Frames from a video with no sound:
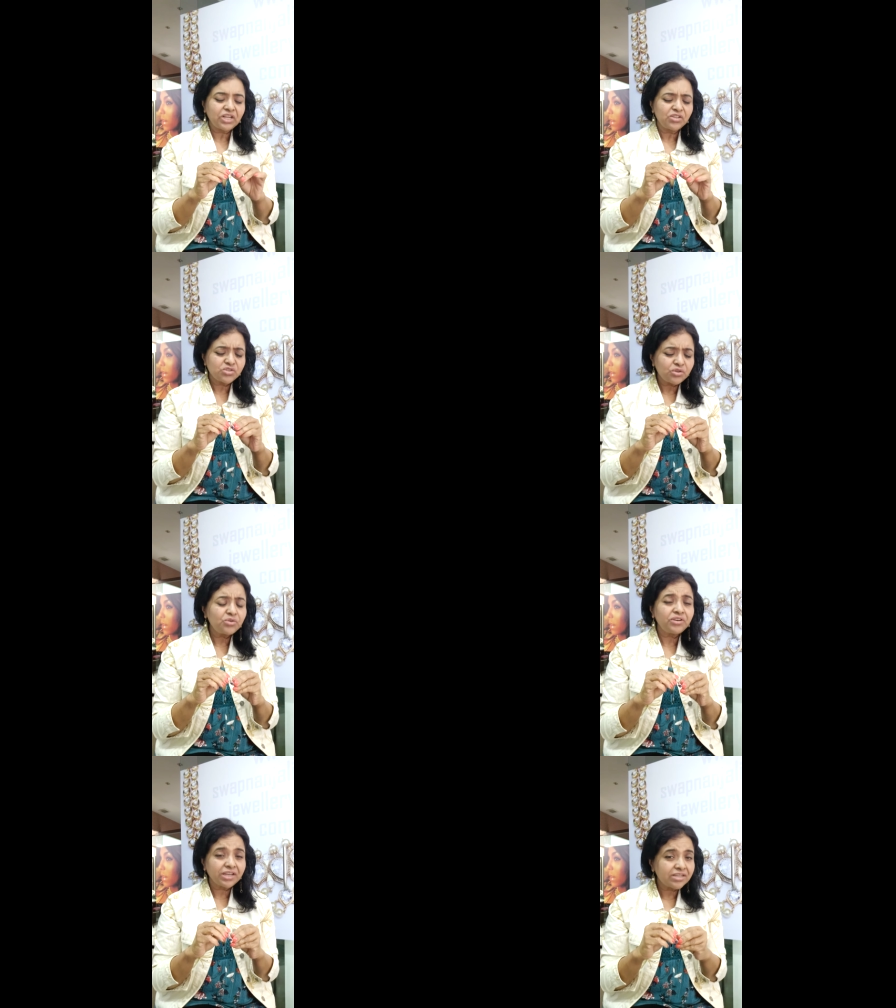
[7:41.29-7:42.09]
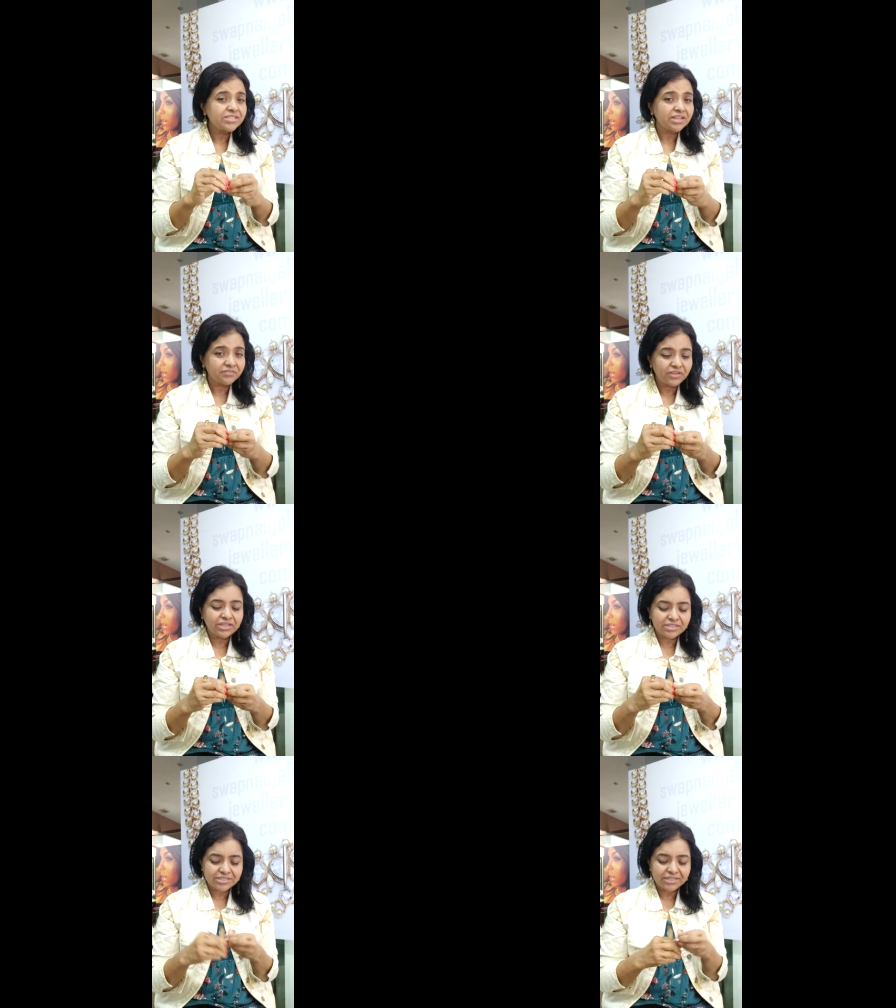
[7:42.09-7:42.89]
So Uranus and
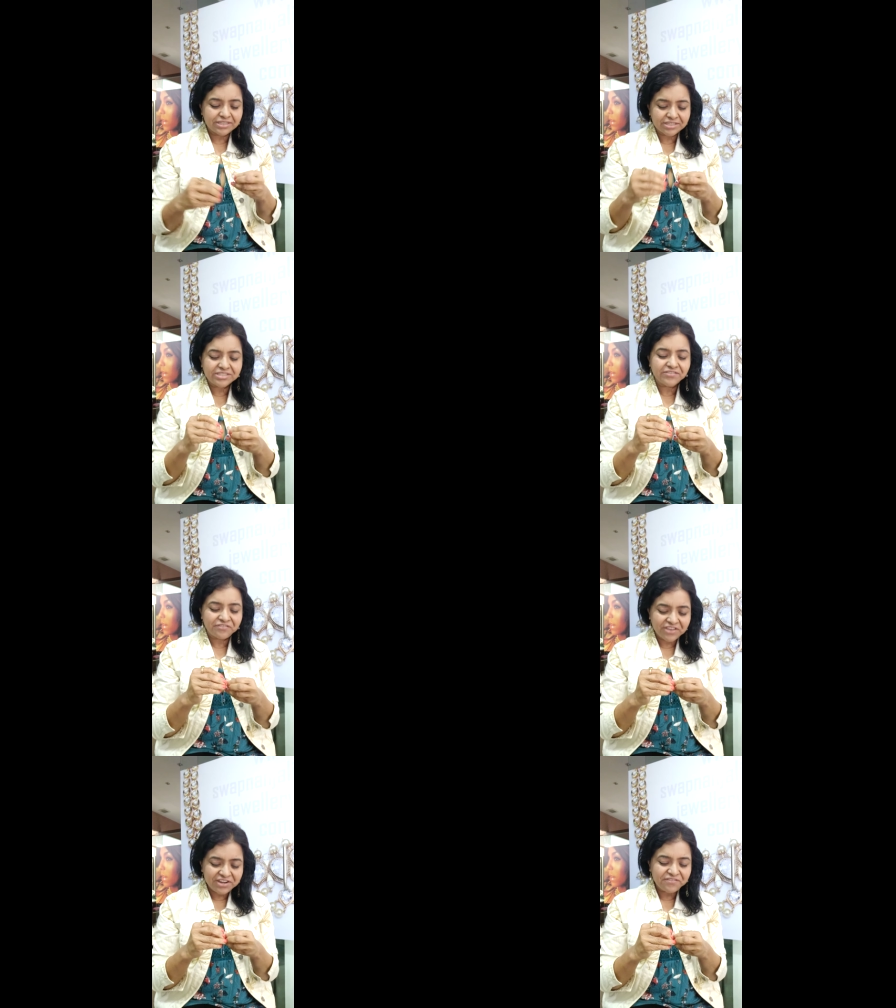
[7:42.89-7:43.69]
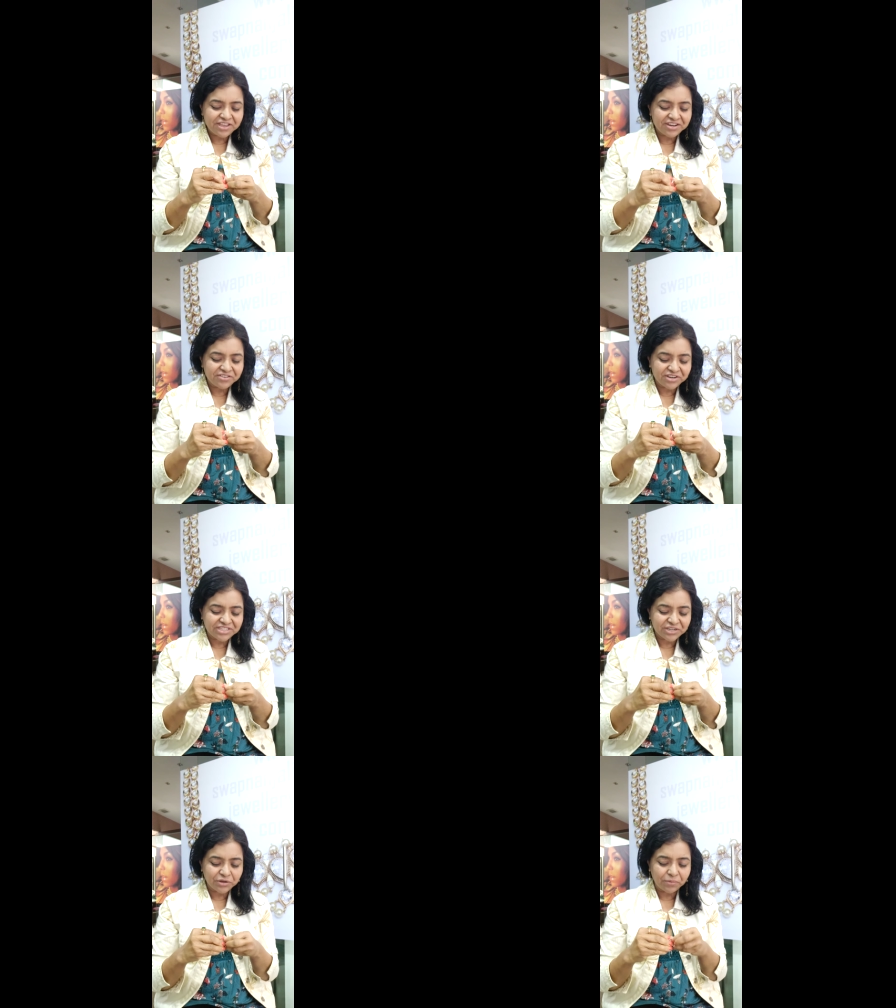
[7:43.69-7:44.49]
Venus is, is a very, very
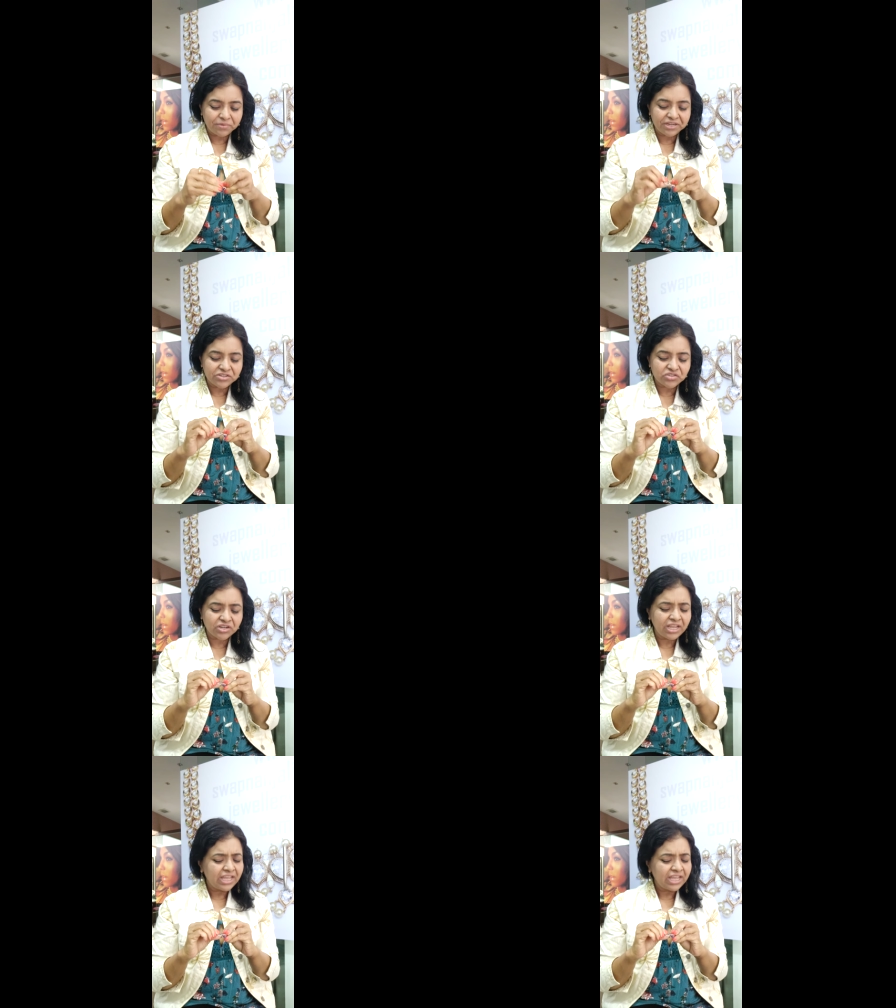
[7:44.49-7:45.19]
interesting combination.